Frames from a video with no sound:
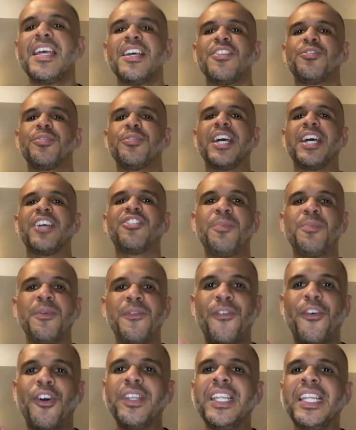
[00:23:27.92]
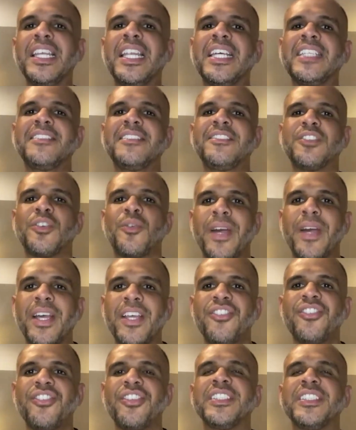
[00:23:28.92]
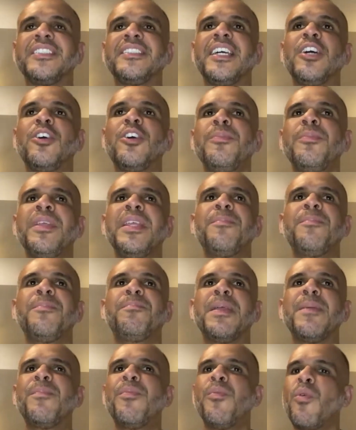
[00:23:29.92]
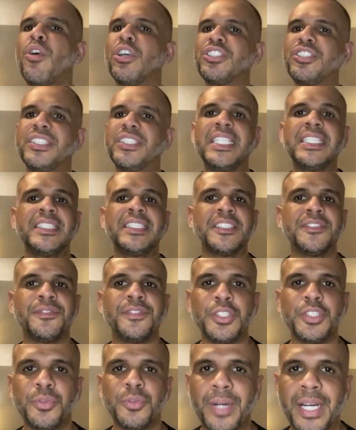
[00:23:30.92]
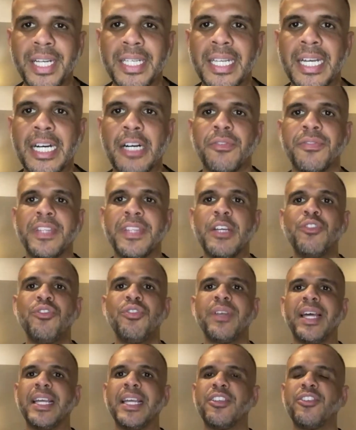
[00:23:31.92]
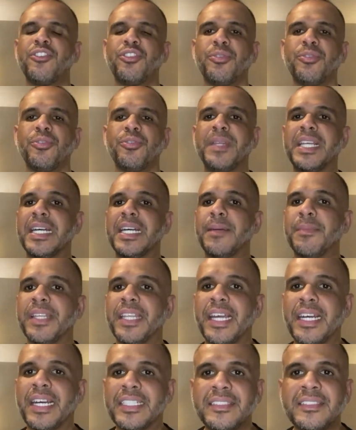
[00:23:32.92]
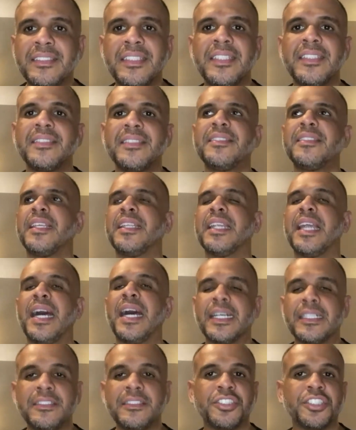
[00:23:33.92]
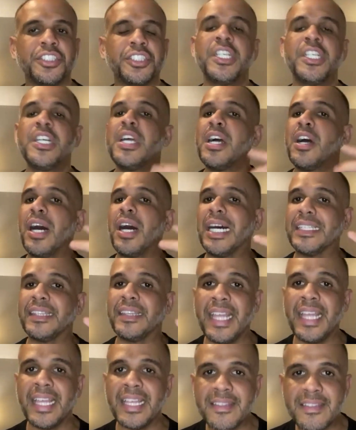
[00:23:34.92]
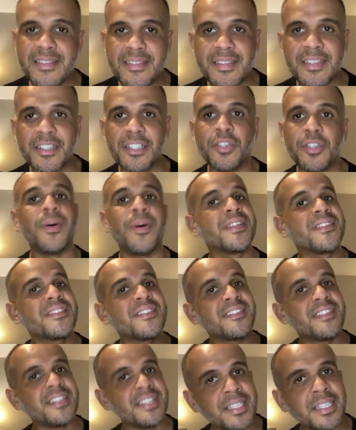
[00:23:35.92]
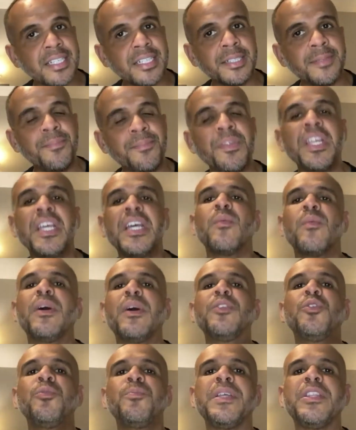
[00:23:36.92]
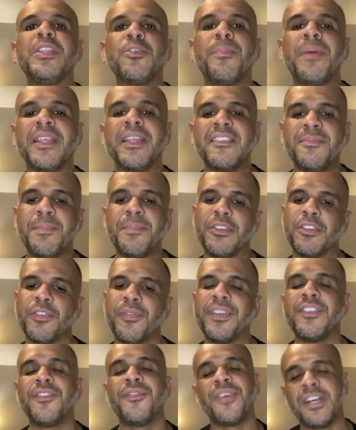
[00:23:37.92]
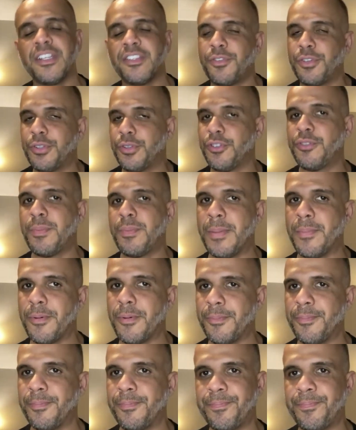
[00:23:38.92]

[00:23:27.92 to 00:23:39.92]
Suraj, before the last question, tell me, people watch the interview right now, they would like to become an artist, yeah. an actor, a dancer, or a singer. What would be the best piece of advice for those people?